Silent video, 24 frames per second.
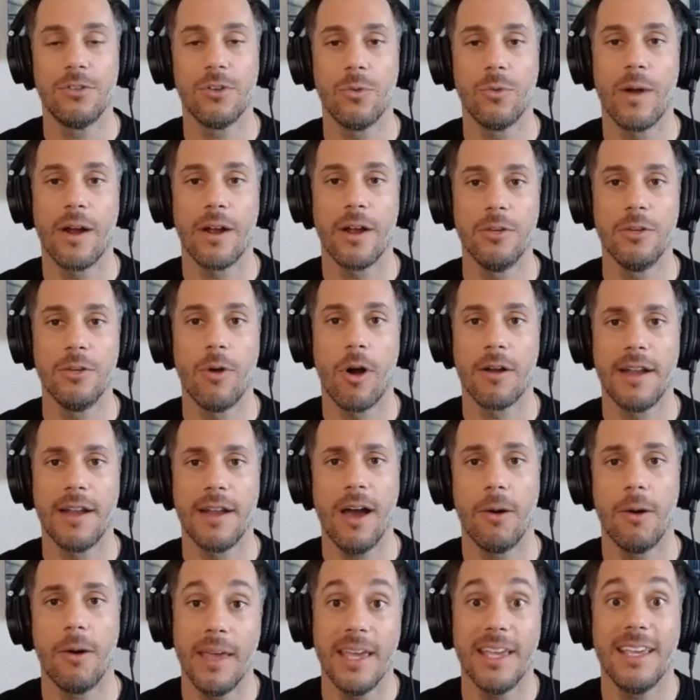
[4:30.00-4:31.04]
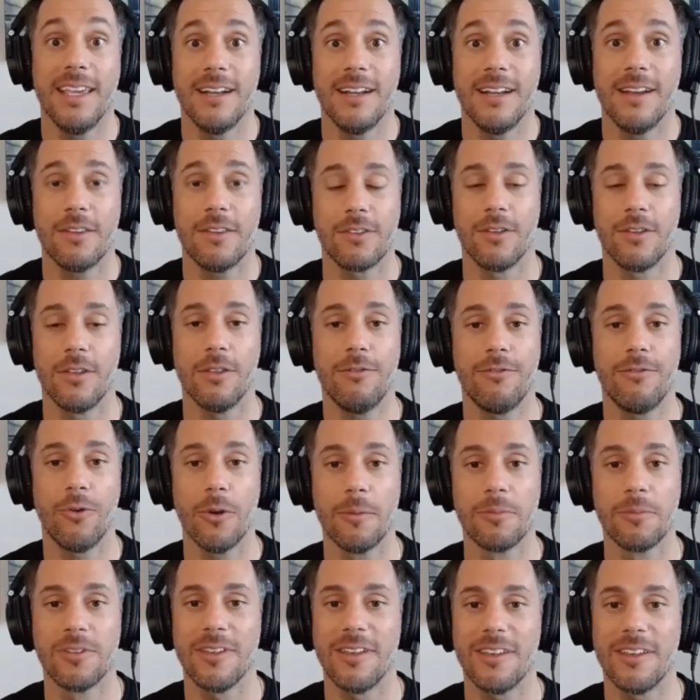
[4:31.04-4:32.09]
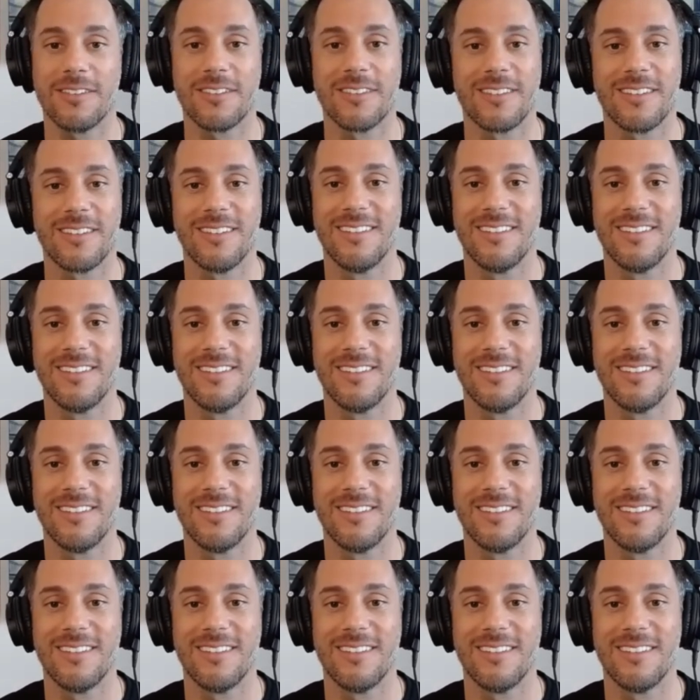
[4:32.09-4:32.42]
where you are now, making it to the Forbes list.